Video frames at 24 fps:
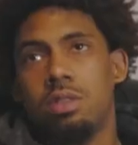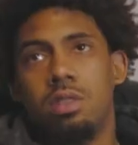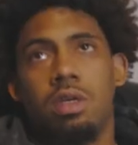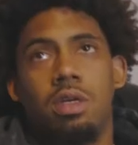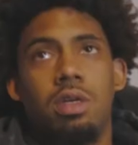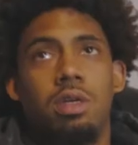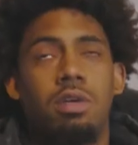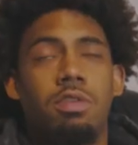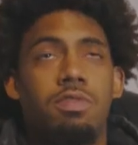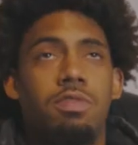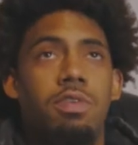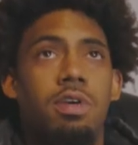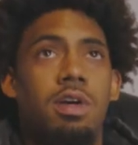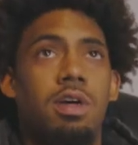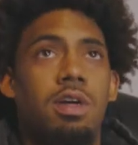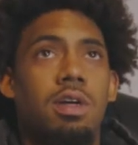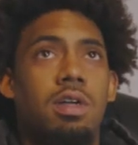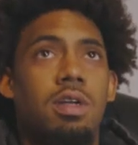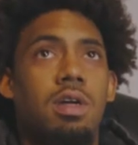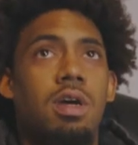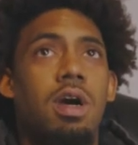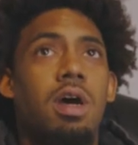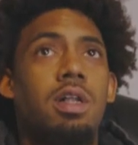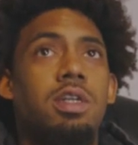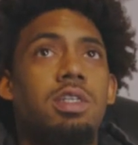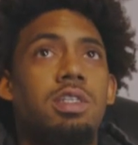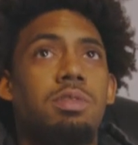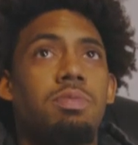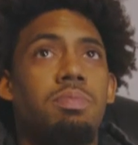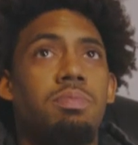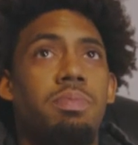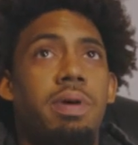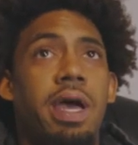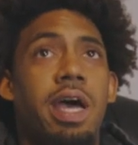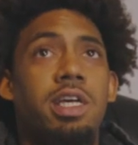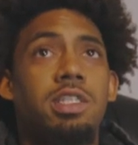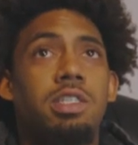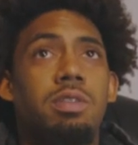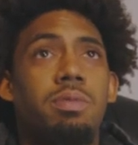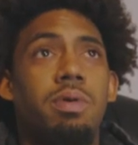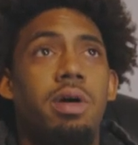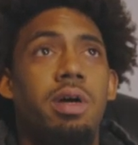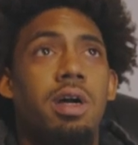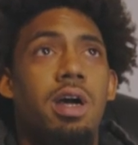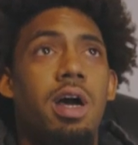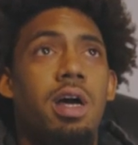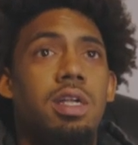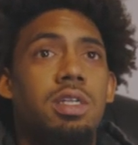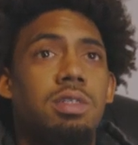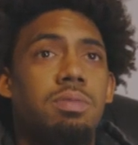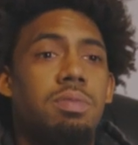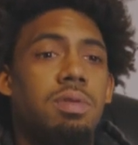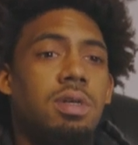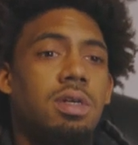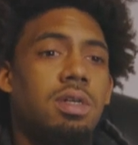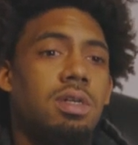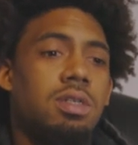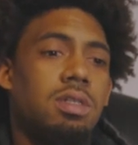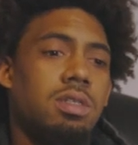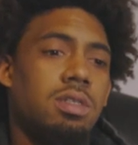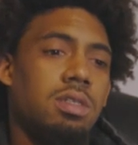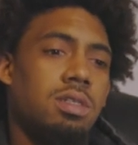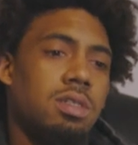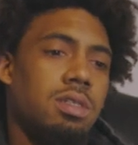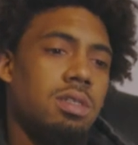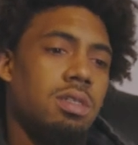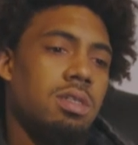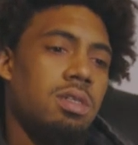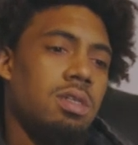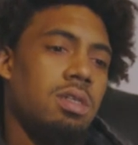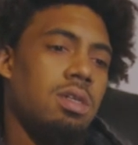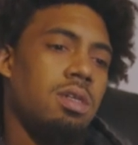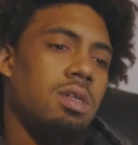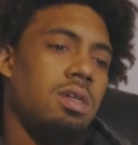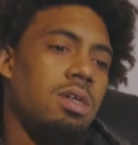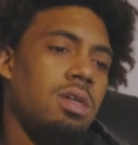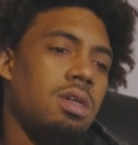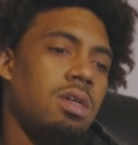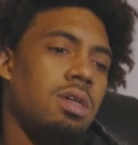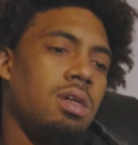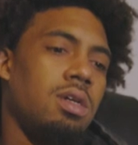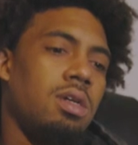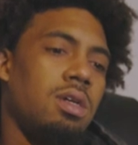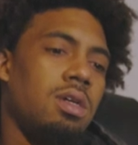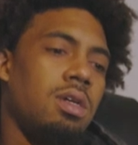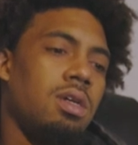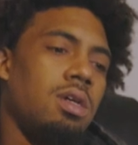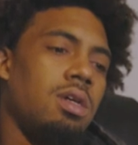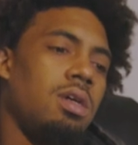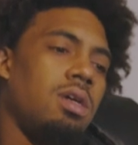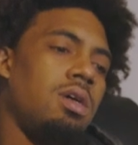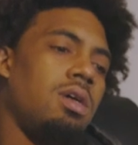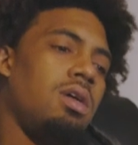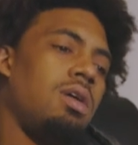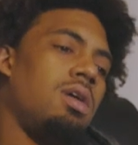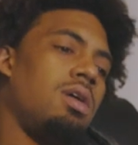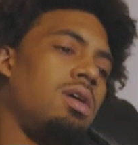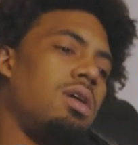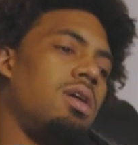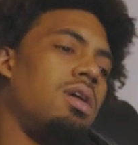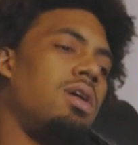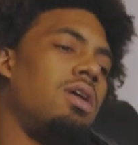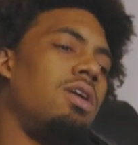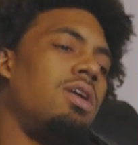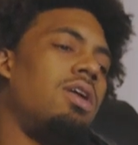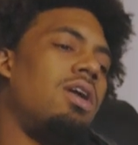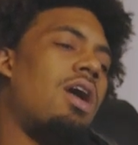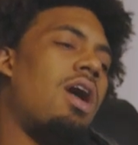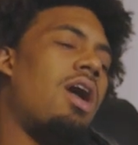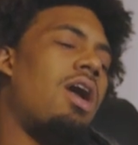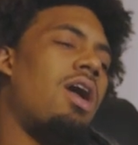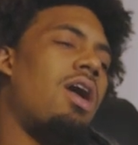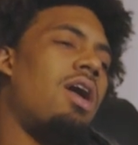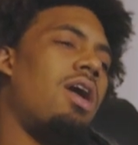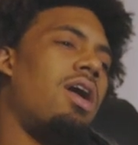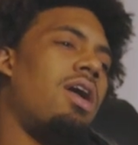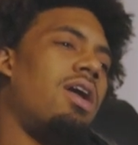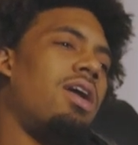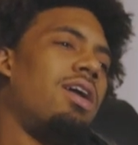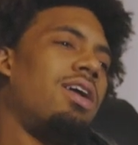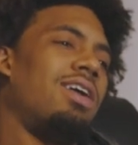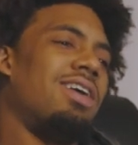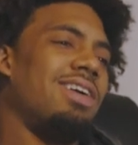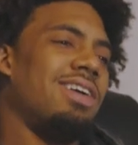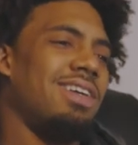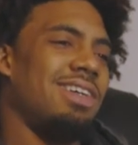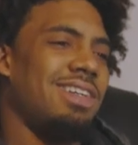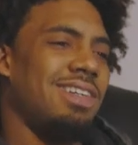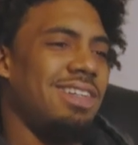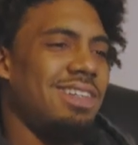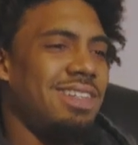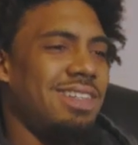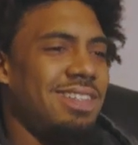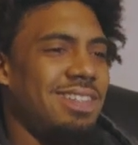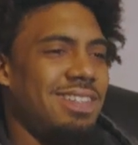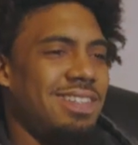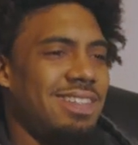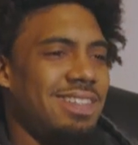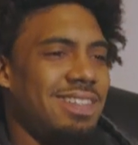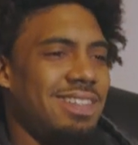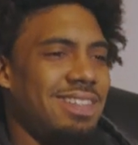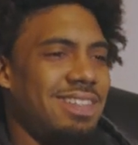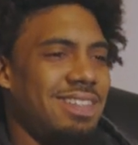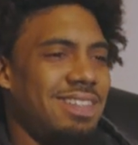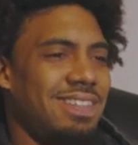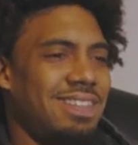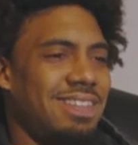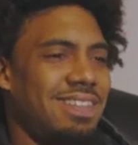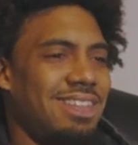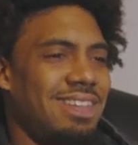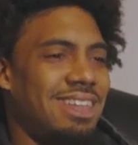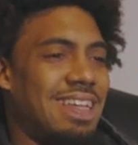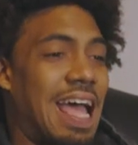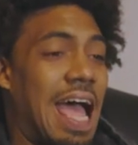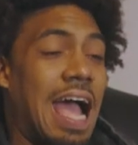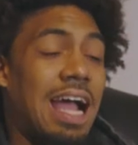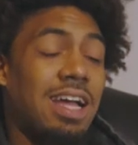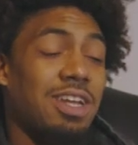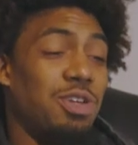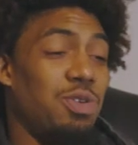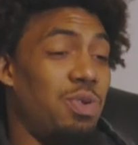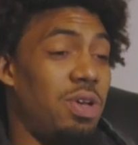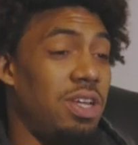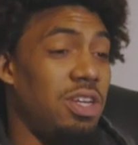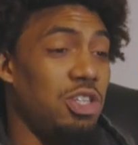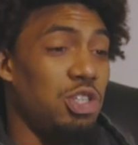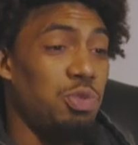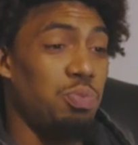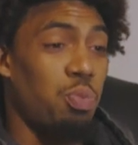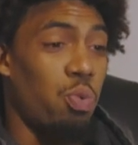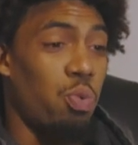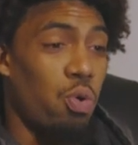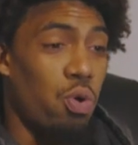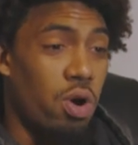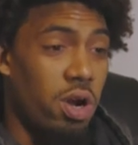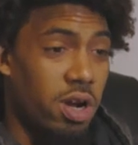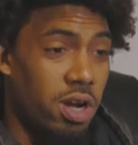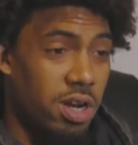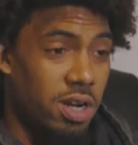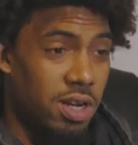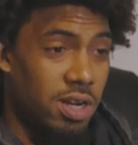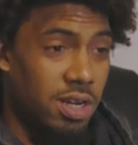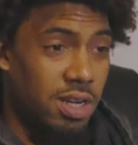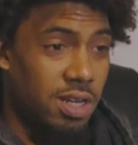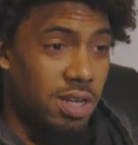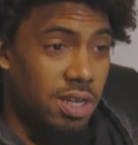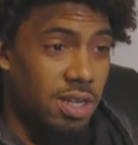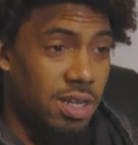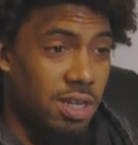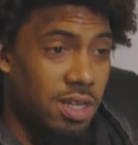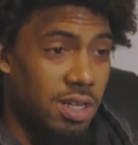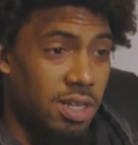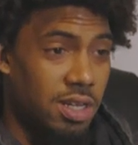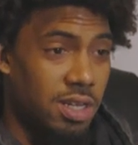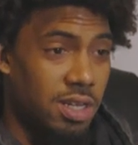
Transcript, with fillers: Top five college basketball college players. You can do any sport. Uh, uh I could do any sport. Yeah.